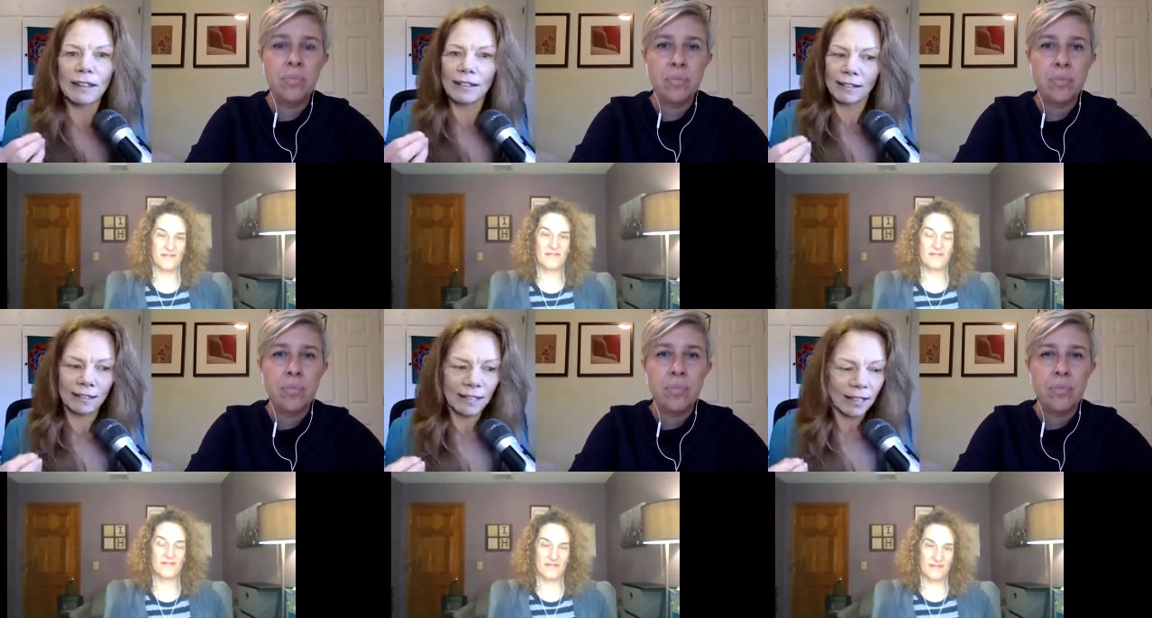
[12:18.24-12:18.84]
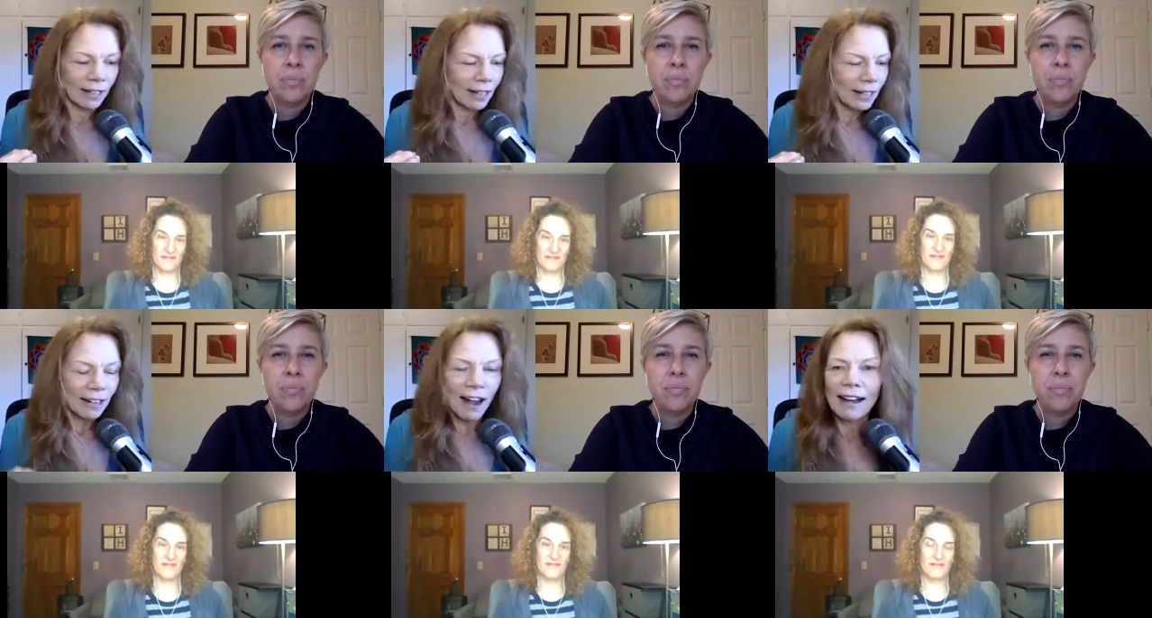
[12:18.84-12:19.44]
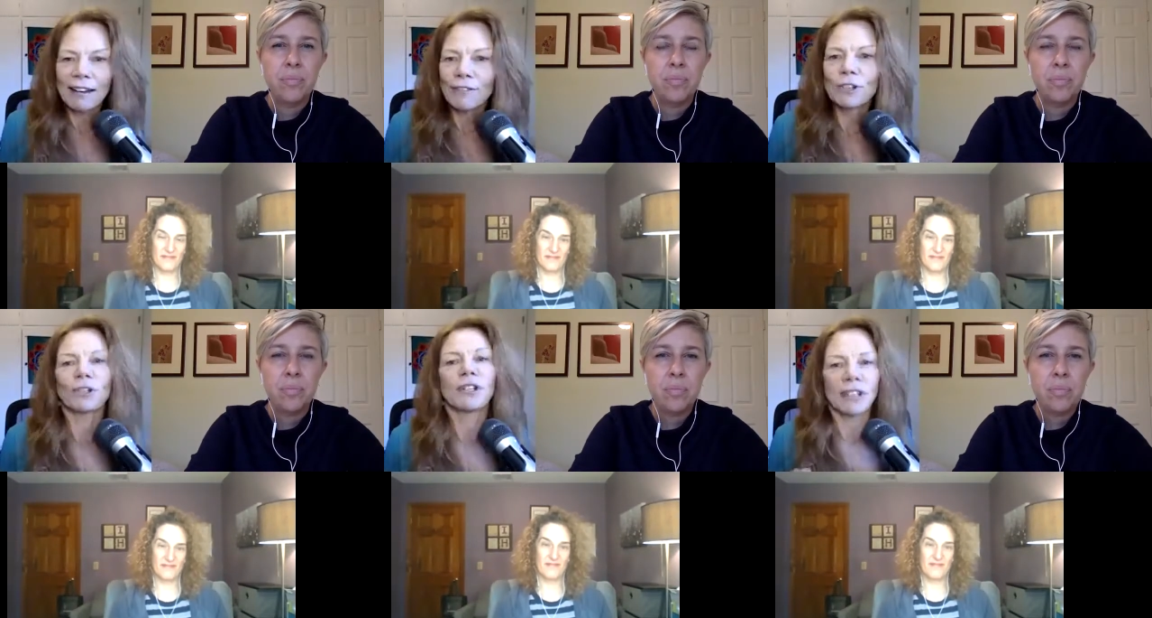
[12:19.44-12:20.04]
Speaker 1: the guided
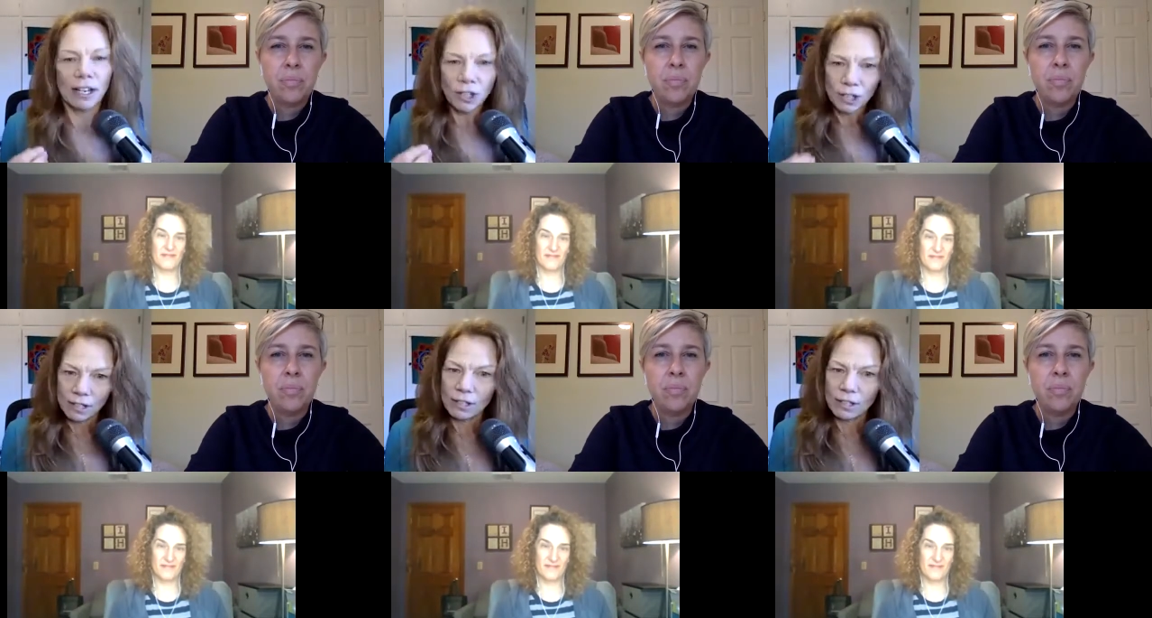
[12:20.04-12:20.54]
visualizations